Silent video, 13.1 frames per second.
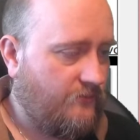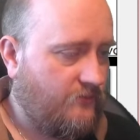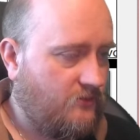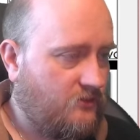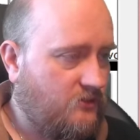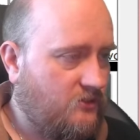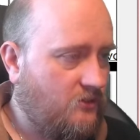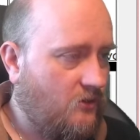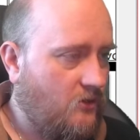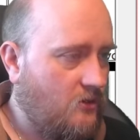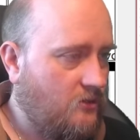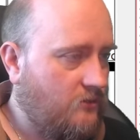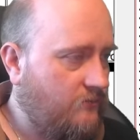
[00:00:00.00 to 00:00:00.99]

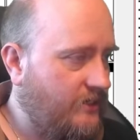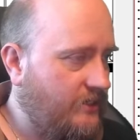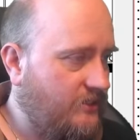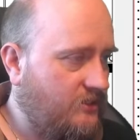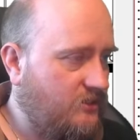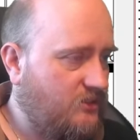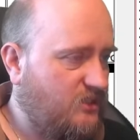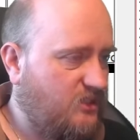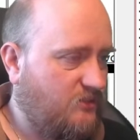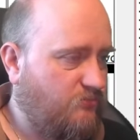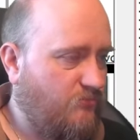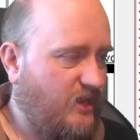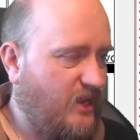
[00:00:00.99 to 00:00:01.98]
start with
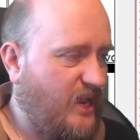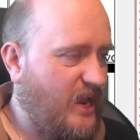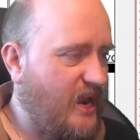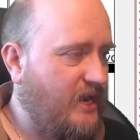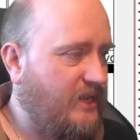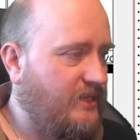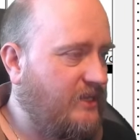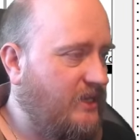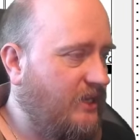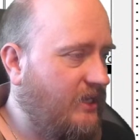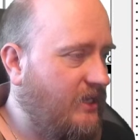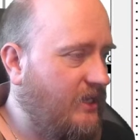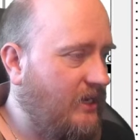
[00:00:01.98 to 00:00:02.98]
anything
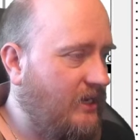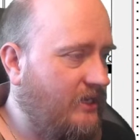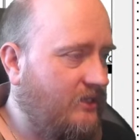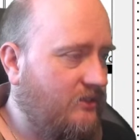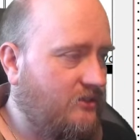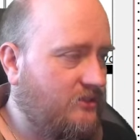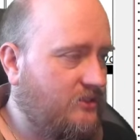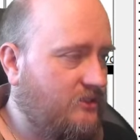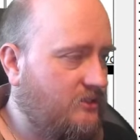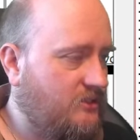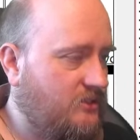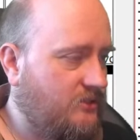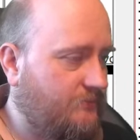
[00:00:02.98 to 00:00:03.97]
really. It
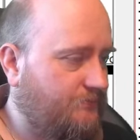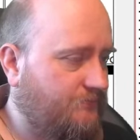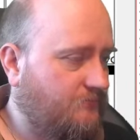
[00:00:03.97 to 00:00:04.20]
doesn't